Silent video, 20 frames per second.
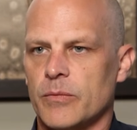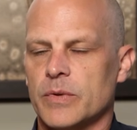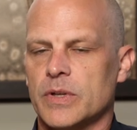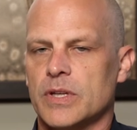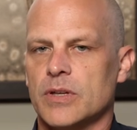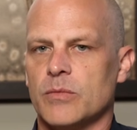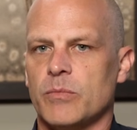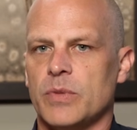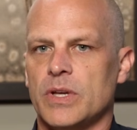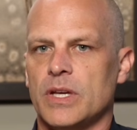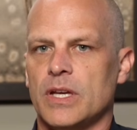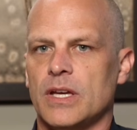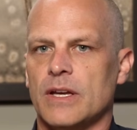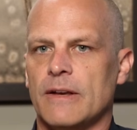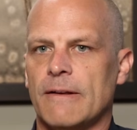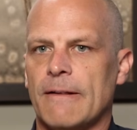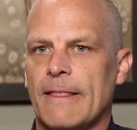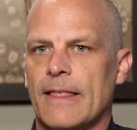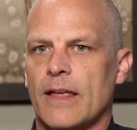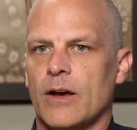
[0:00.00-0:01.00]
can
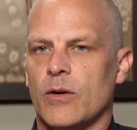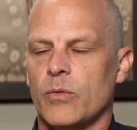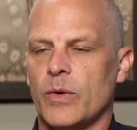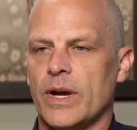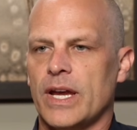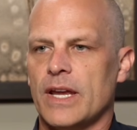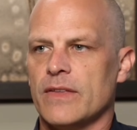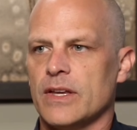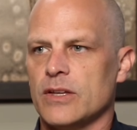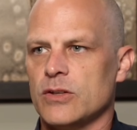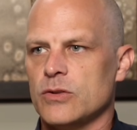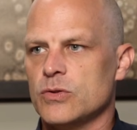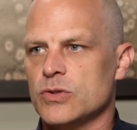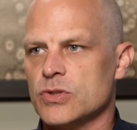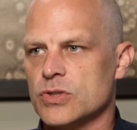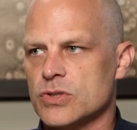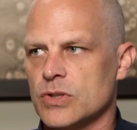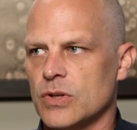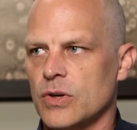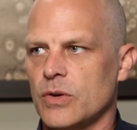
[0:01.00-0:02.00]
be a way that you
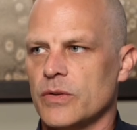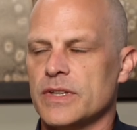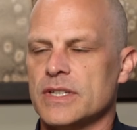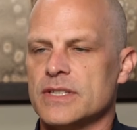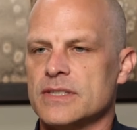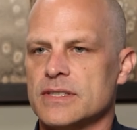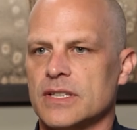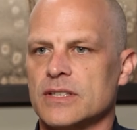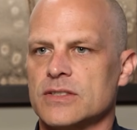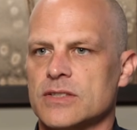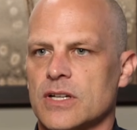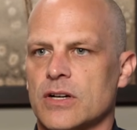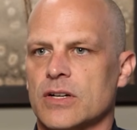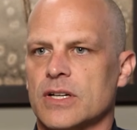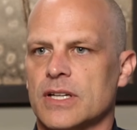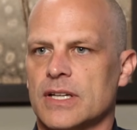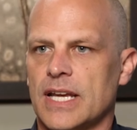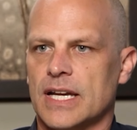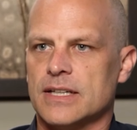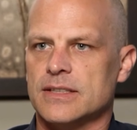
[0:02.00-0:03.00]
show these things are
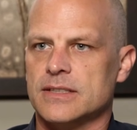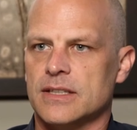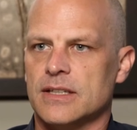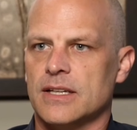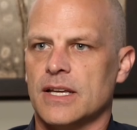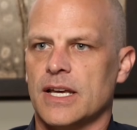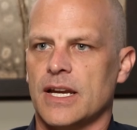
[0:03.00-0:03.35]
connected,